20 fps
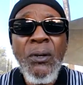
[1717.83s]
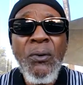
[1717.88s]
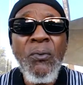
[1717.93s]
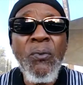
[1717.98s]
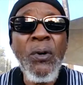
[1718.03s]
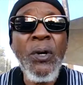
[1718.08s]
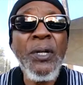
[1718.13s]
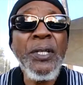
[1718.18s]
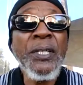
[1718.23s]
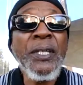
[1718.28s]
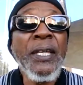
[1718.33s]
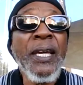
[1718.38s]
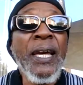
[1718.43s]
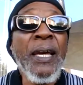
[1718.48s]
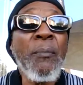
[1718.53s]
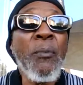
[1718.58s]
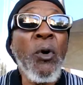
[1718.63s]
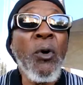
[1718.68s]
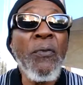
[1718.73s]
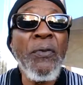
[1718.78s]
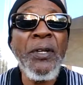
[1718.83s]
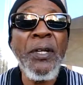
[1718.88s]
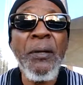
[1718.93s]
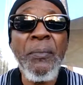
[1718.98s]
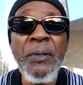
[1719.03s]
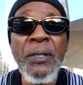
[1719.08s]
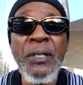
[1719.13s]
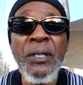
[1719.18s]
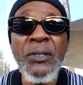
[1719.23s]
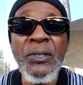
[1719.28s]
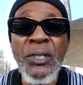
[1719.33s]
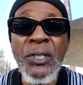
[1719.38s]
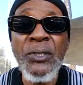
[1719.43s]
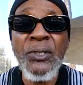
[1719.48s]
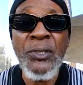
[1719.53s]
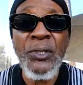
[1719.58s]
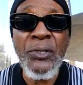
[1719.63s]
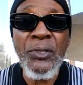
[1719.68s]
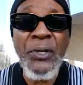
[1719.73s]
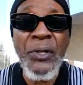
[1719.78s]
"Well, he came over there because he's
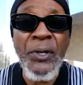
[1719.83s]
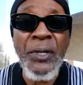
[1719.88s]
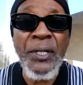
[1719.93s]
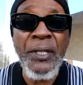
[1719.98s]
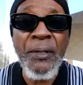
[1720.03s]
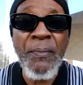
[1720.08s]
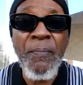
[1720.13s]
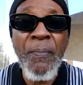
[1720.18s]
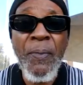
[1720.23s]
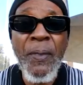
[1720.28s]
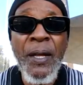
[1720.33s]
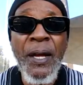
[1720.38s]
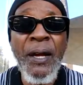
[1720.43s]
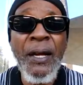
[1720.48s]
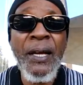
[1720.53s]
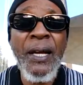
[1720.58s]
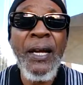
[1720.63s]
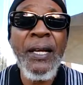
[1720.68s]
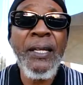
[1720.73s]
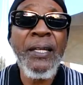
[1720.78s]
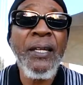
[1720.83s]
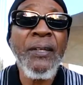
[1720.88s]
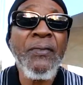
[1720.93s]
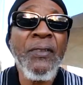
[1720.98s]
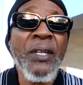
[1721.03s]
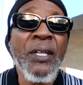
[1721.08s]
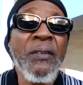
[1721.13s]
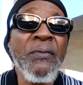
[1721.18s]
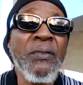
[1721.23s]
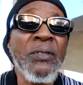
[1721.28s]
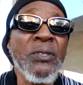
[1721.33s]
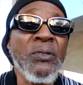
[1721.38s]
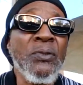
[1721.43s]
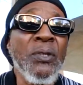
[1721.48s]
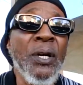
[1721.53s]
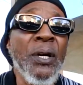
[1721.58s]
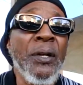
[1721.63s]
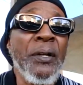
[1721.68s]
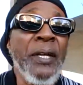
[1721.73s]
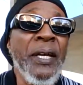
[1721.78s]
an attorney." Now, I can't think of his
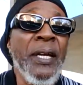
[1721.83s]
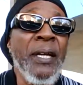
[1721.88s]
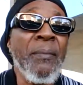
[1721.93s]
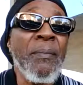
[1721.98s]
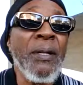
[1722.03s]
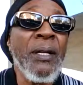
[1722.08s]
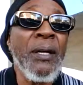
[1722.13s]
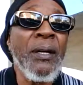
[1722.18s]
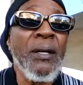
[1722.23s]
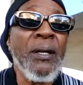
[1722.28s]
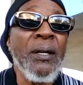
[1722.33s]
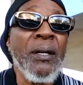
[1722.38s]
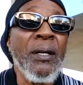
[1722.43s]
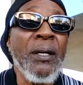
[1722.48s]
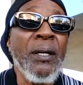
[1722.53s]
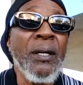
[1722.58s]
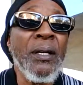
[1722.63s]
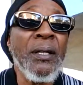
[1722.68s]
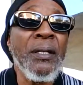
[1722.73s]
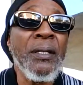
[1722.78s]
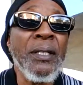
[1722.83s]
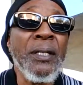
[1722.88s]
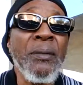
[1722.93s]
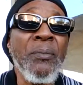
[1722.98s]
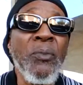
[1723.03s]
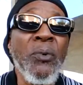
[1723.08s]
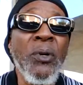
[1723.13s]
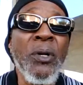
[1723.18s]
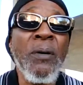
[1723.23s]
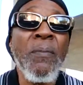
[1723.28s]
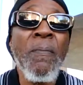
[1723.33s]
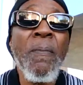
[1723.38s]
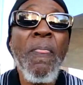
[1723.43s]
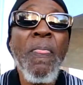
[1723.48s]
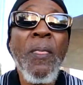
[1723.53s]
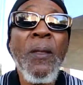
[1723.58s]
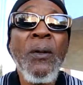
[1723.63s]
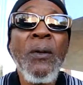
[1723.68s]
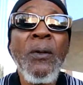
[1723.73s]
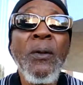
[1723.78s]
name anymore,
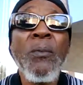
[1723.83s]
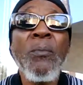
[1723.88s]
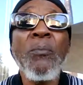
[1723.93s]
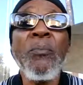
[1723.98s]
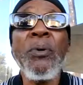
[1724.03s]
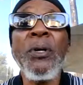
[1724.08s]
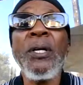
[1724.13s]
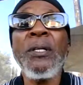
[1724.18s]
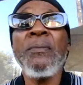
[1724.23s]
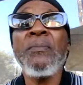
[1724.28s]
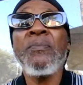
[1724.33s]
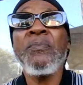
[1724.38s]
but